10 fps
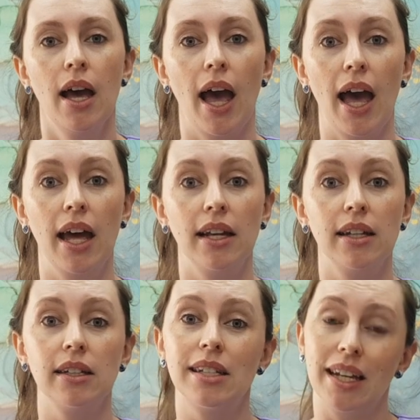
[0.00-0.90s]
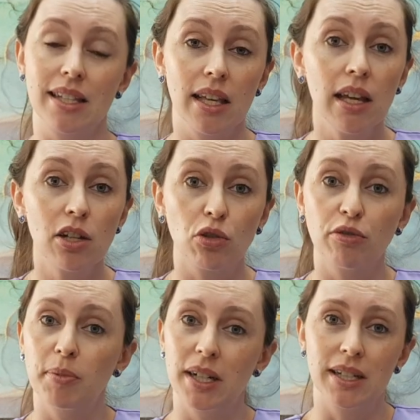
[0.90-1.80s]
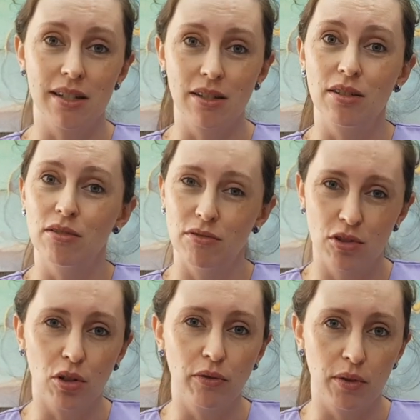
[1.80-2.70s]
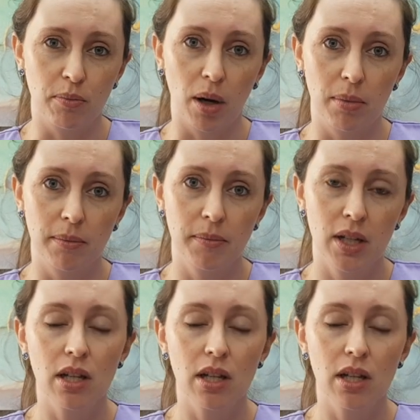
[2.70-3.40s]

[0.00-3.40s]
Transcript: And it takes the edge off, but it doesn't solve the problem.